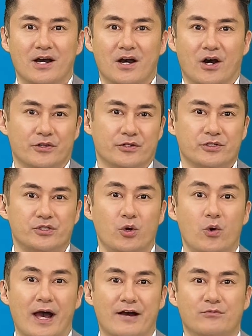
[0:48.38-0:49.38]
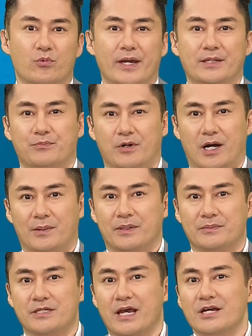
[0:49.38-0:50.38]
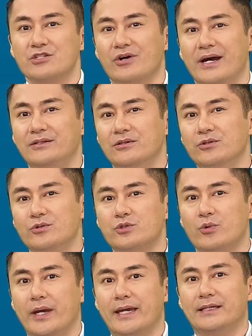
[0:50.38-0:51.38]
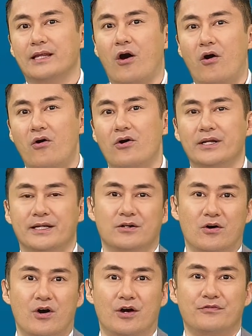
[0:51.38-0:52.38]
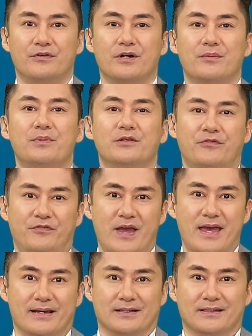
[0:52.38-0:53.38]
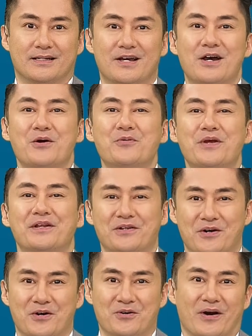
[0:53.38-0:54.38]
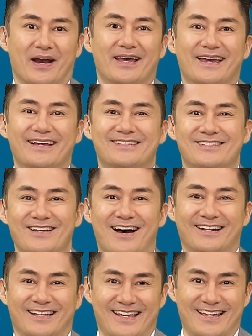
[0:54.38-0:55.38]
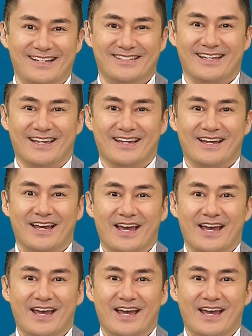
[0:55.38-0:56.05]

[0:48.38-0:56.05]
Others who have weight problems try to lose weight on and off, but fail. We know it's not easy.